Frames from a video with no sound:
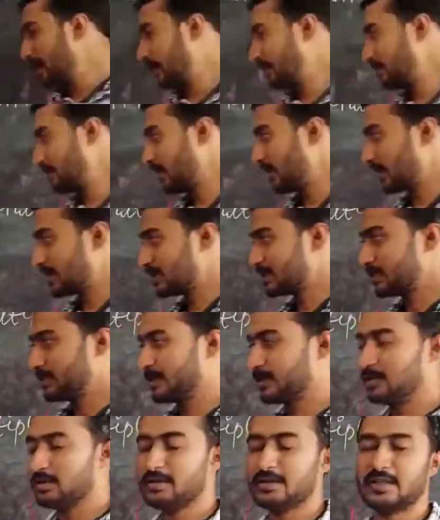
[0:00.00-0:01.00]
Now the last
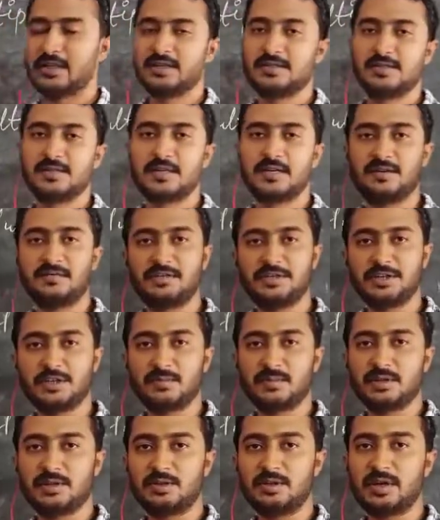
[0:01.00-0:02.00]
method, that is the
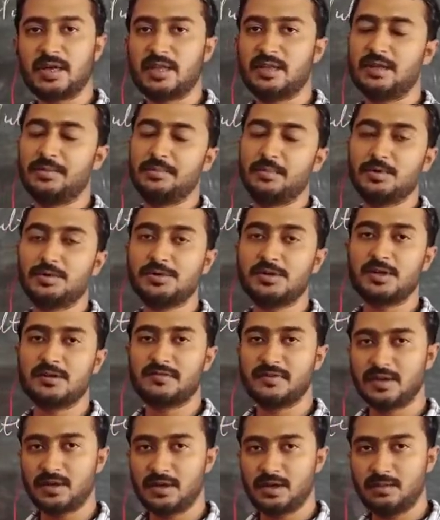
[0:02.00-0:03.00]
division method, and the most
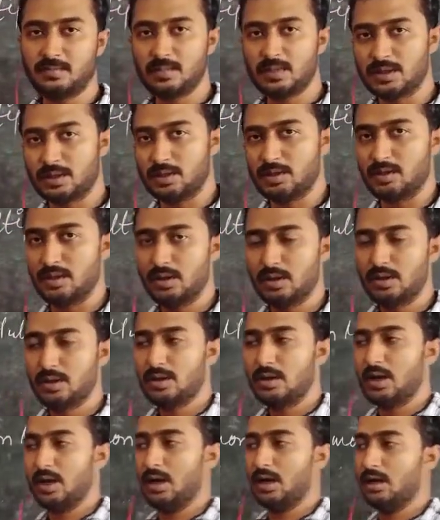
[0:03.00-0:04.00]
effective method.
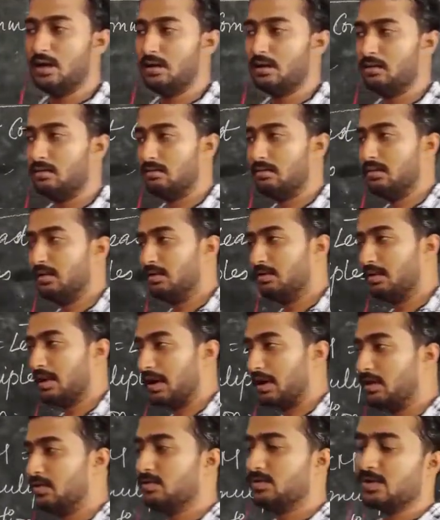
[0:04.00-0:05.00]
You
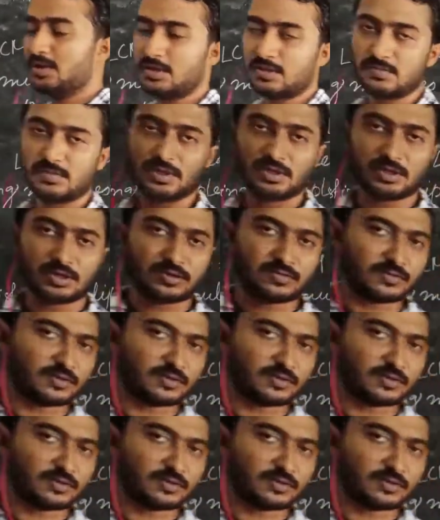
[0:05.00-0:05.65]
can use this method